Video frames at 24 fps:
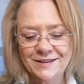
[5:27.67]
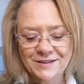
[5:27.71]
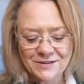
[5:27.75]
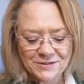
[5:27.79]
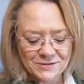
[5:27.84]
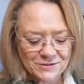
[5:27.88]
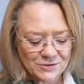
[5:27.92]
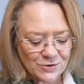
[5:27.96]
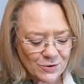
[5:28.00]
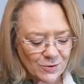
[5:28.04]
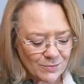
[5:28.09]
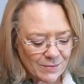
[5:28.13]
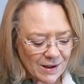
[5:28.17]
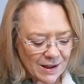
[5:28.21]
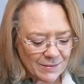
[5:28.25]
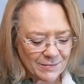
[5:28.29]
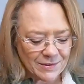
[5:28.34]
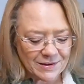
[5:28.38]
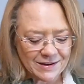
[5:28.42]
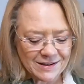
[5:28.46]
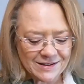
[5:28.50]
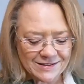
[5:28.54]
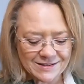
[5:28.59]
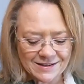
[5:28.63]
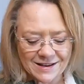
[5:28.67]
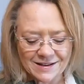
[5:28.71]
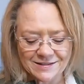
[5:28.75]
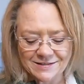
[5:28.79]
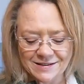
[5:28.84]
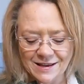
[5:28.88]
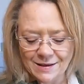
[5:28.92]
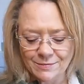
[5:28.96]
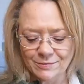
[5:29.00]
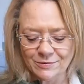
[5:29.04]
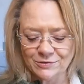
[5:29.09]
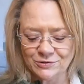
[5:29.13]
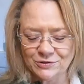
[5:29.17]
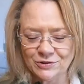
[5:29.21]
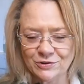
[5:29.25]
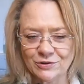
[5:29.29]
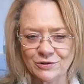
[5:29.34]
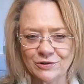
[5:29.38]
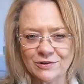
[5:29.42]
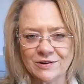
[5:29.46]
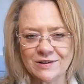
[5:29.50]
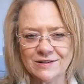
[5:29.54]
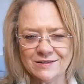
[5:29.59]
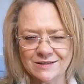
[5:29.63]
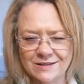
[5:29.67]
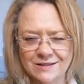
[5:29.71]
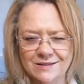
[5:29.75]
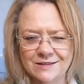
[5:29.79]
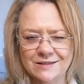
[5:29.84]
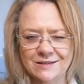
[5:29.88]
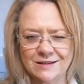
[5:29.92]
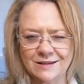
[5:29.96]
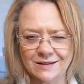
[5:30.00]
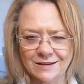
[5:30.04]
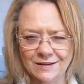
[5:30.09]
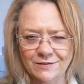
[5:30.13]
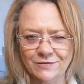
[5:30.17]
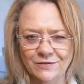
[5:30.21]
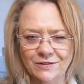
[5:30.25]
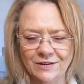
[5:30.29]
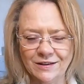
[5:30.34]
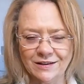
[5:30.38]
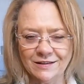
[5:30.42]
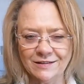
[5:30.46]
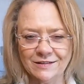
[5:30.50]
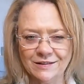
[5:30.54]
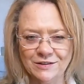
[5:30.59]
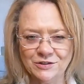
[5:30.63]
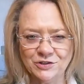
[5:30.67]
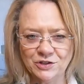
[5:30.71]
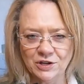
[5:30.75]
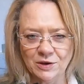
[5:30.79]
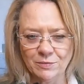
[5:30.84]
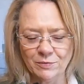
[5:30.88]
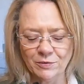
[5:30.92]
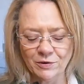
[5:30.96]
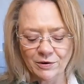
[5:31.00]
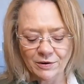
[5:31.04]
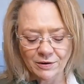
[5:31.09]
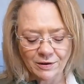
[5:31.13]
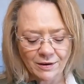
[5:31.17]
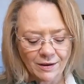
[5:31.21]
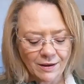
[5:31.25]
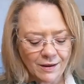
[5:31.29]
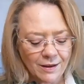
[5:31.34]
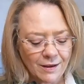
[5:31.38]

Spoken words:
So my money's on table sugar because it's significantly cheaper,